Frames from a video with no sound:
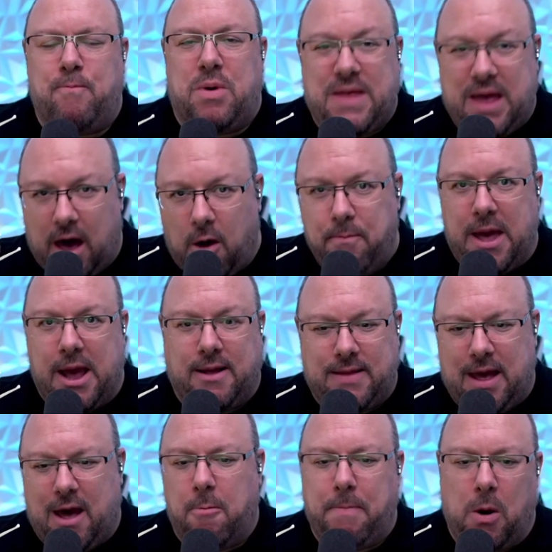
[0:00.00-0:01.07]
But they are big,
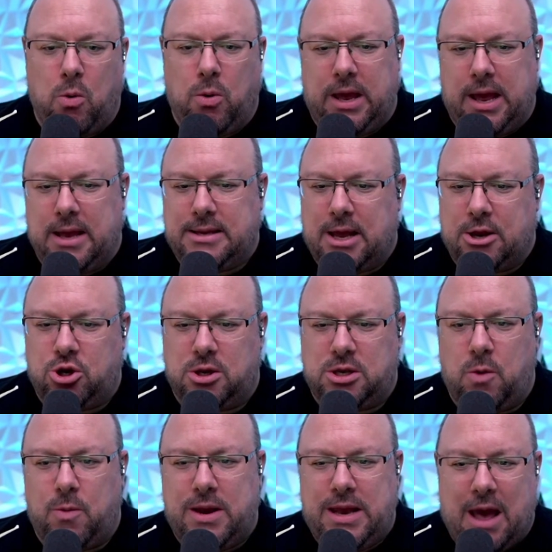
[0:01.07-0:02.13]
they are bulky, etc.
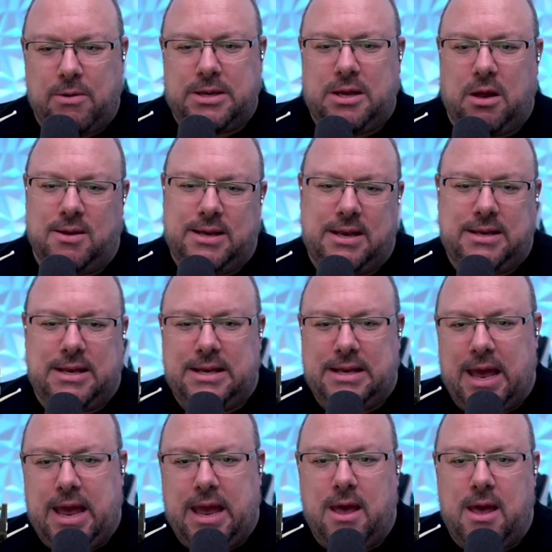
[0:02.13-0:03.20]
So we're now starting to
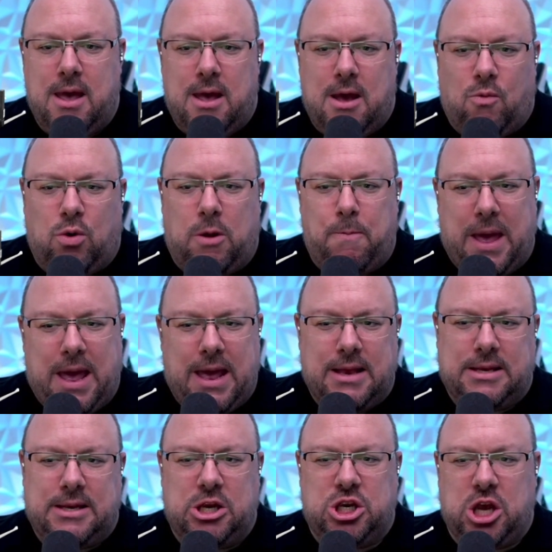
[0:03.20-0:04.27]
see what
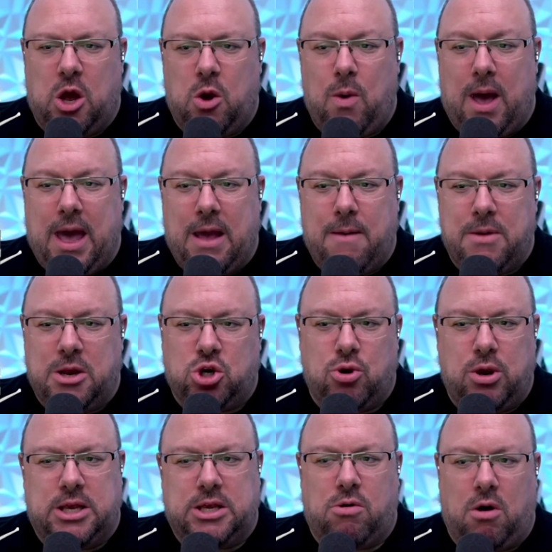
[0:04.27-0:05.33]
appears to show a
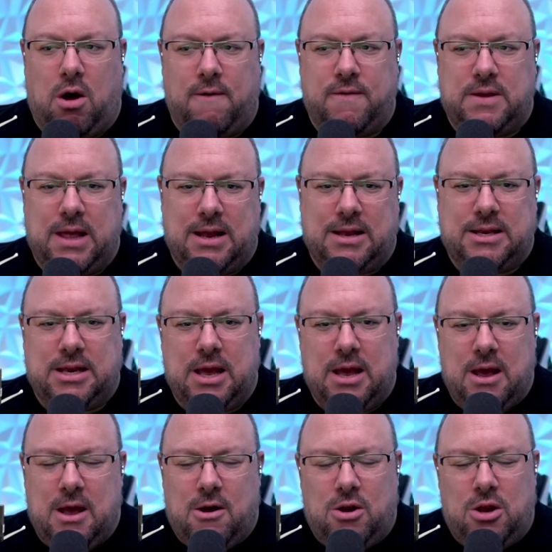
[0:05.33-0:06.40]
Matrice craft that
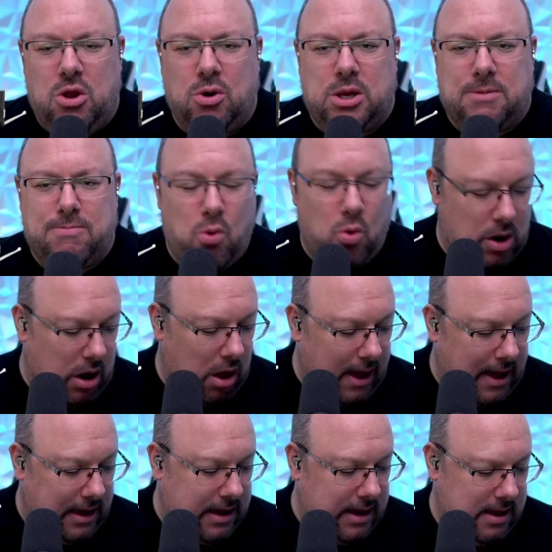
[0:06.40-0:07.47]
looks more
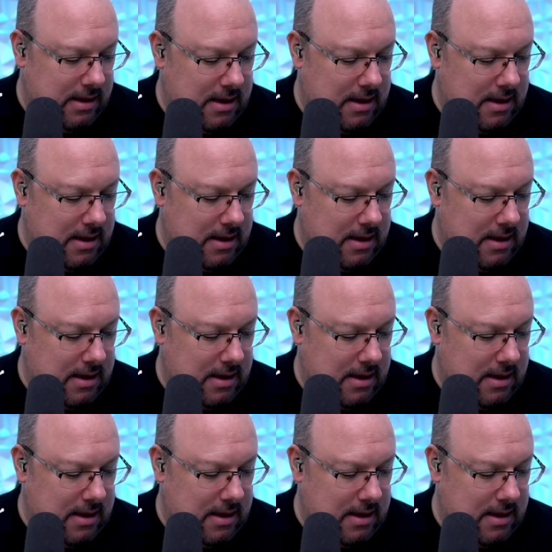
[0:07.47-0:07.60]
like